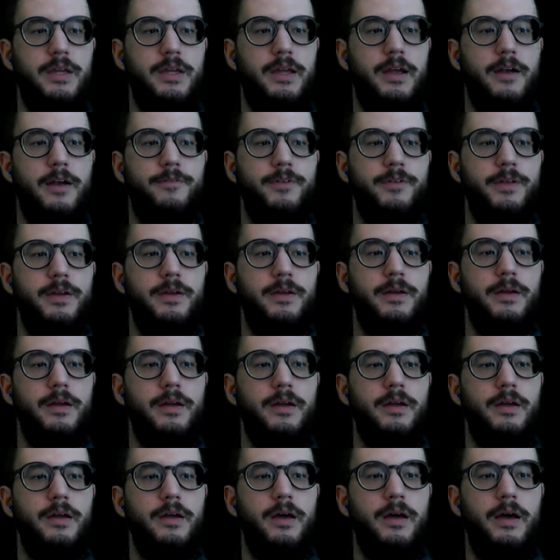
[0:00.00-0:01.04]
carefully.
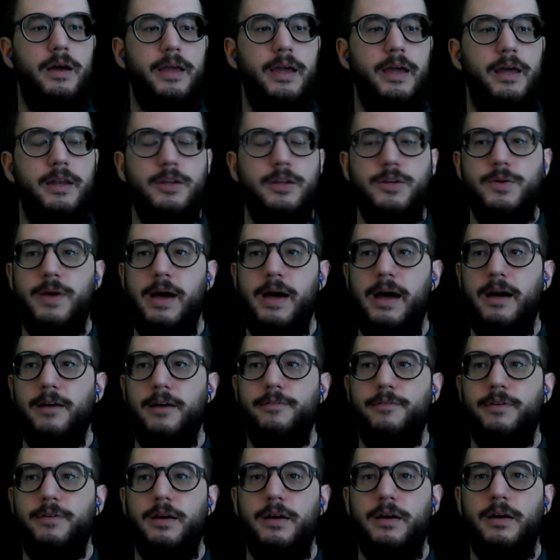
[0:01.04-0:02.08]
Again, you
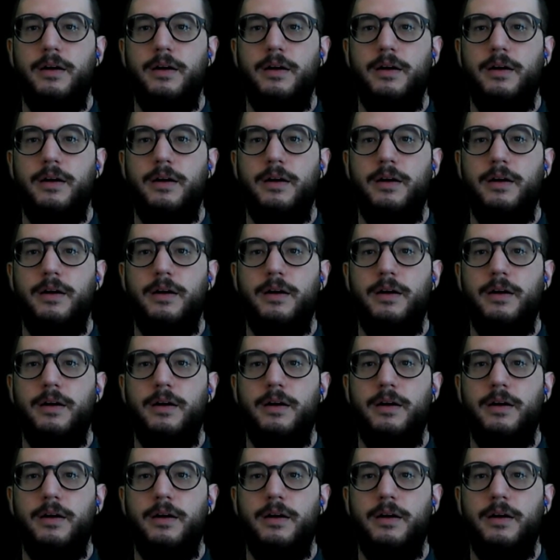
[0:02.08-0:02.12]
have